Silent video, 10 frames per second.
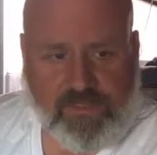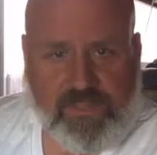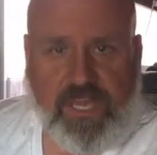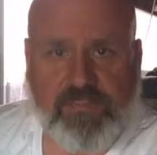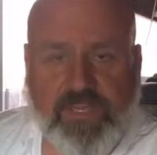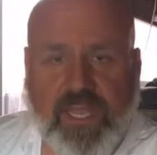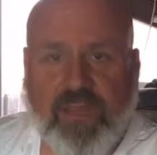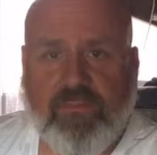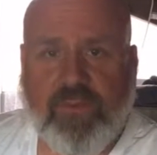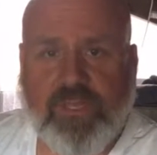sometimes they
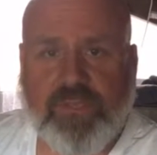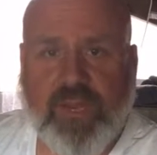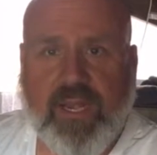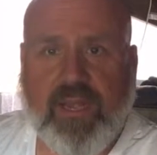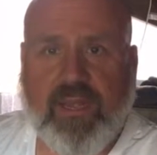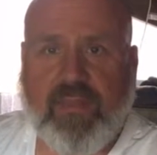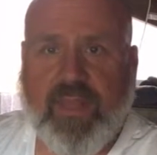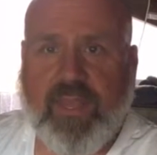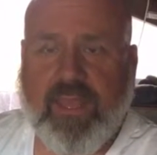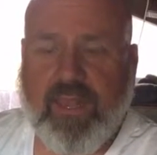get frustrated and
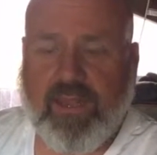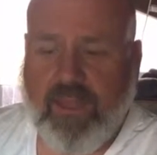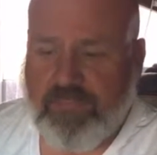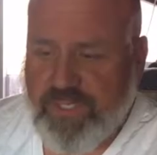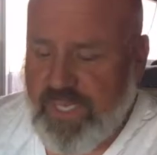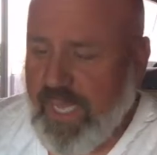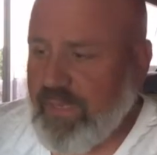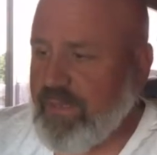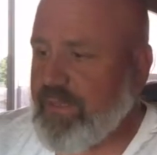they get upset